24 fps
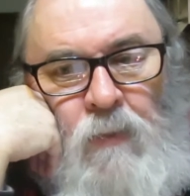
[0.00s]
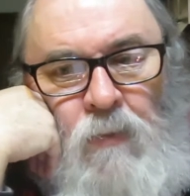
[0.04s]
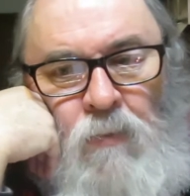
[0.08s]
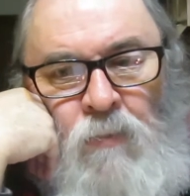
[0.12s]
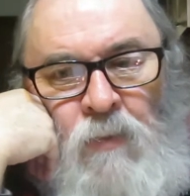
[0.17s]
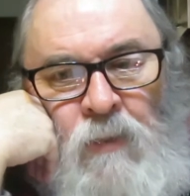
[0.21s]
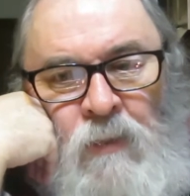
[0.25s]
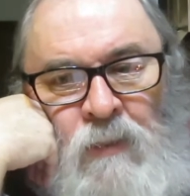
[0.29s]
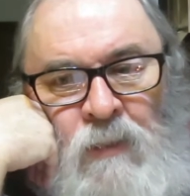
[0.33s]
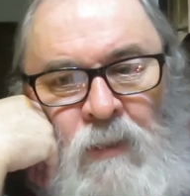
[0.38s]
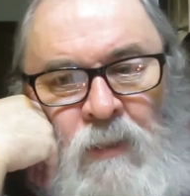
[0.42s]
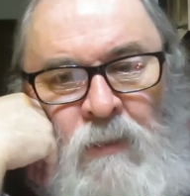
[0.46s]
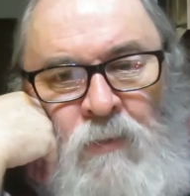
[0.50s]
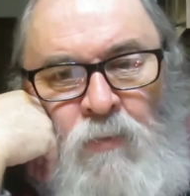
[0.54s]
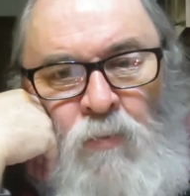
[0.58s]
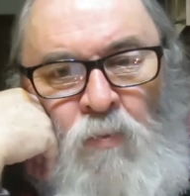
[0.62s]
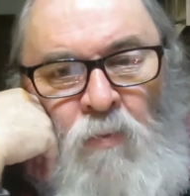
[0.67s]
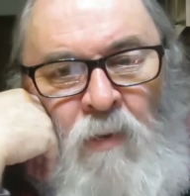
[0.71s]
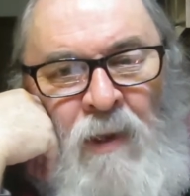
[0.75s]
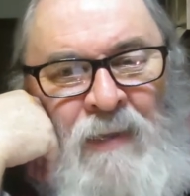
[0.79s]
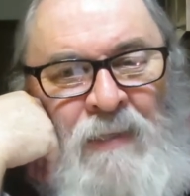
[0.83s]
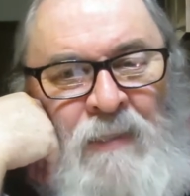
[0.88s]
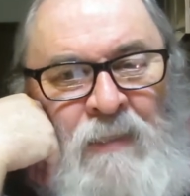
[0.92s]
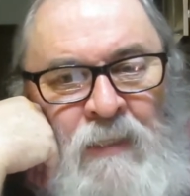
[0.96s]
which is
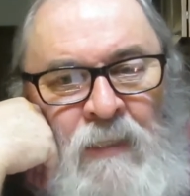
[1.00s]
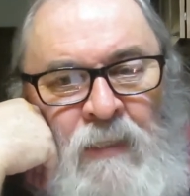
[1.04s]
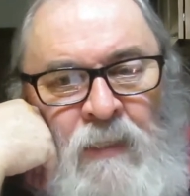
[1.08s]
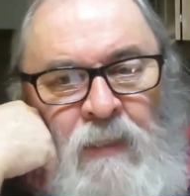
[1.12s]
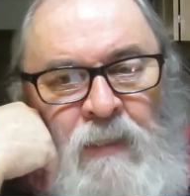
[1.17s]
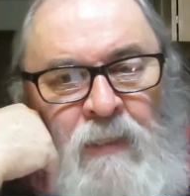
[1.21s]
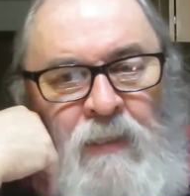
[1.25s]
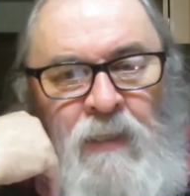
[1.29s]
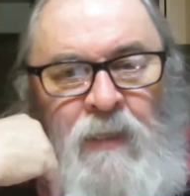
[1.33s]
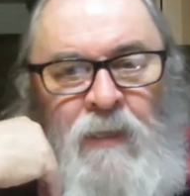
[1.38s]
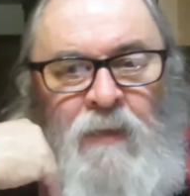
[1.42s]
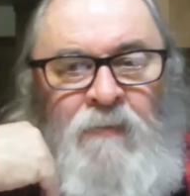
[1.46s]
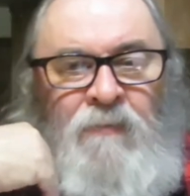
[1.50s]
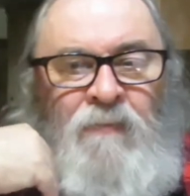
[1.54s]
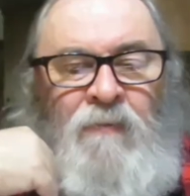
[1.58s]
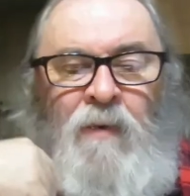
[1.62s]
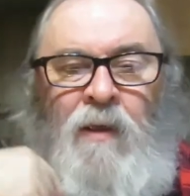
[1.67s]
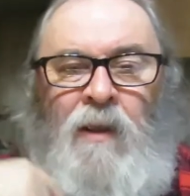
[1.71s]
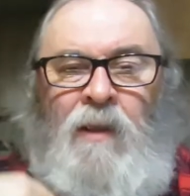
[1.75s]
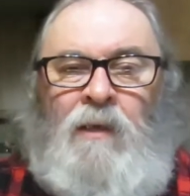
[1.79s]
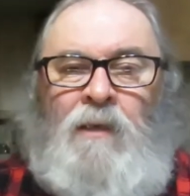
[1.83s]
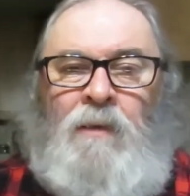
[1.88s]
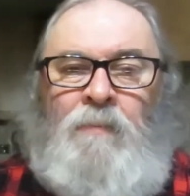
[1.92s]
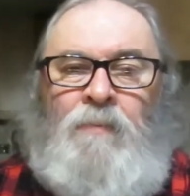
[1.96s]
rusted and
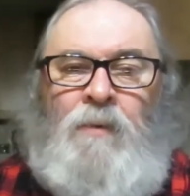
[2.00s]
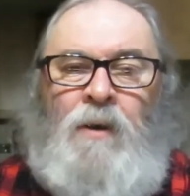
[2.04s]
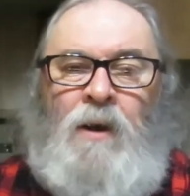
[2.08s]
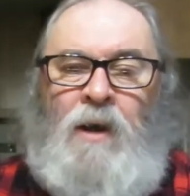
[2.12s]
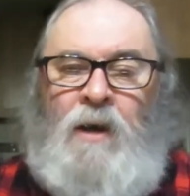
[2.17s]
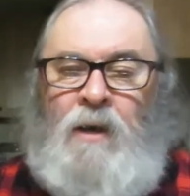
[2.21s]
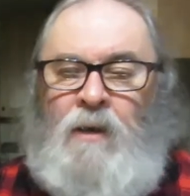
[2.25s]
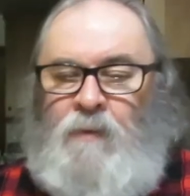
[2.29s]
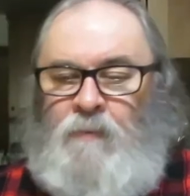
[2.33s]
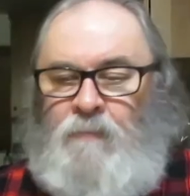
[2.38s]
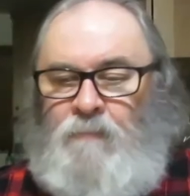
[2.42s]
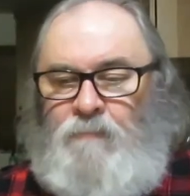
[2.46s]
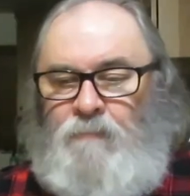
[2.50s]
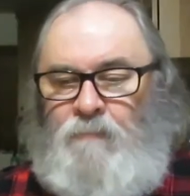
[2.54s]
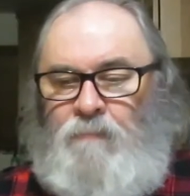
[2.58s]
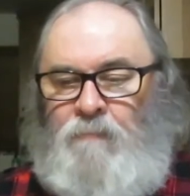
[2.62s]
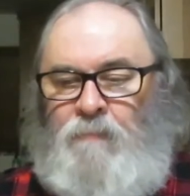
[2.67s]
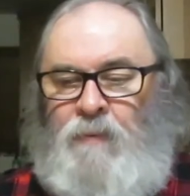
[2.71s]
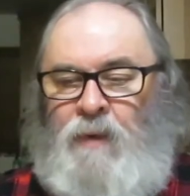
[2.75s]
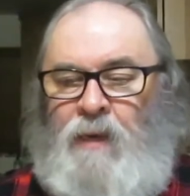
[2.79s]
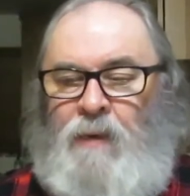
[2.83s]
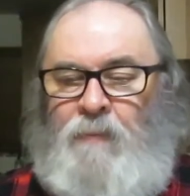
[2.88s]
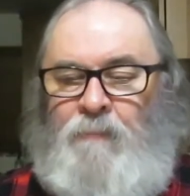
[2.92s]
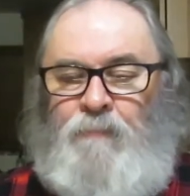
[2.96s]
falling apart,
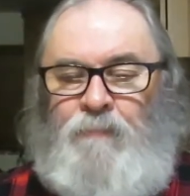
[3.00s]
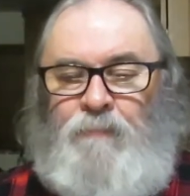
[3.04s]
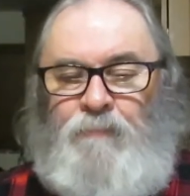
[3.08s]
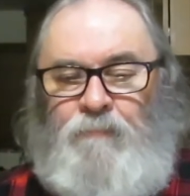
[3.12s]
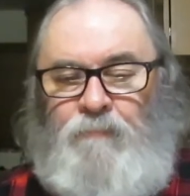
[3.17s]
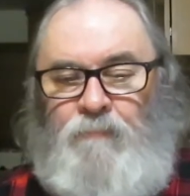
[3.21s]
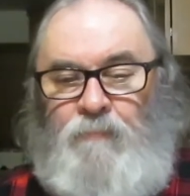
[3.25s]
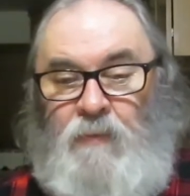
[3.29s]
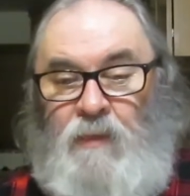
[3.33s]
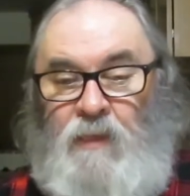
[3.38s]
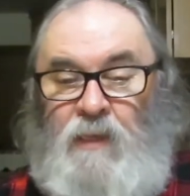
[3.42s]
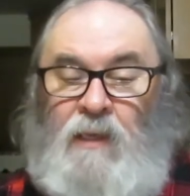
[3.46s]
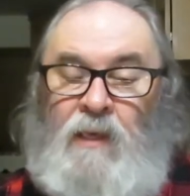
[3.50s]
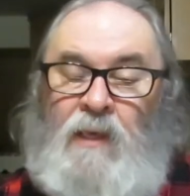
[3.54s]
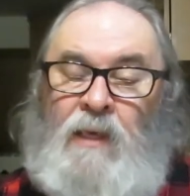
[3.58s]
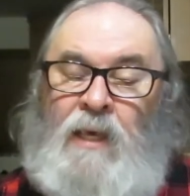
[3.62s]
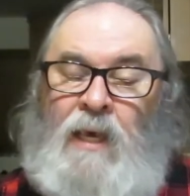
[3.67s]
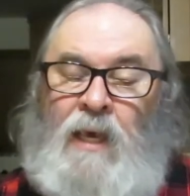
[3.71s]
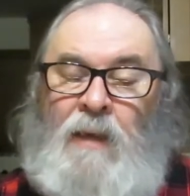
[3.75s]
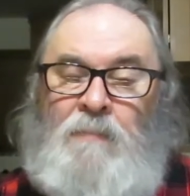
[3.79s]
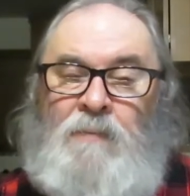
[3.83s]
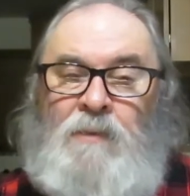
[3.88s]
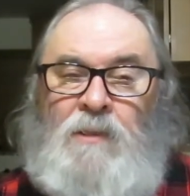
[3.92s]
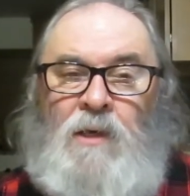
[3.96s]
but
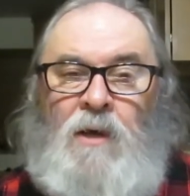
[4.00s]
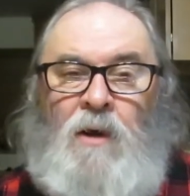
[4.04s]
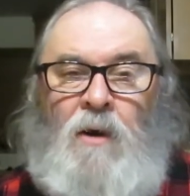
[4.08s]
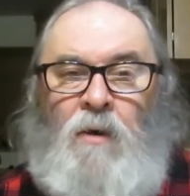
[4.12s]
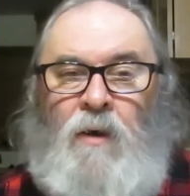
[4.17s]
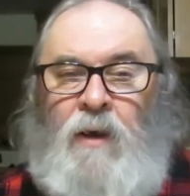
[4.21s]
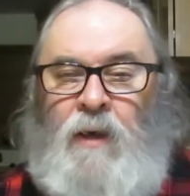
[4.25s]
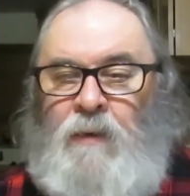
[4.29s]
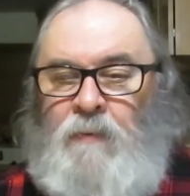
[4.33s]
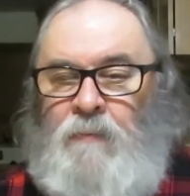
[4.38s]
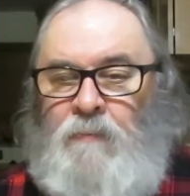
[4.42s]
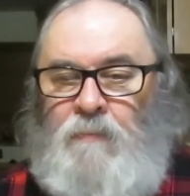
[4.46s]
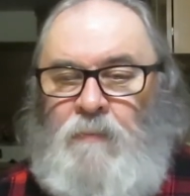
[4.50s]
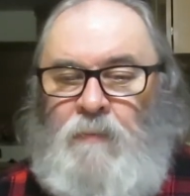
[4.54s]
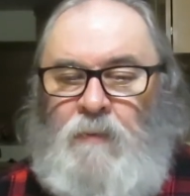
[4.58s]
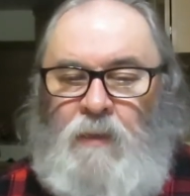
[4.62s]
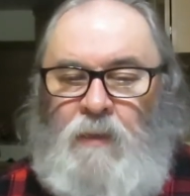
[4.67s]
keeps going.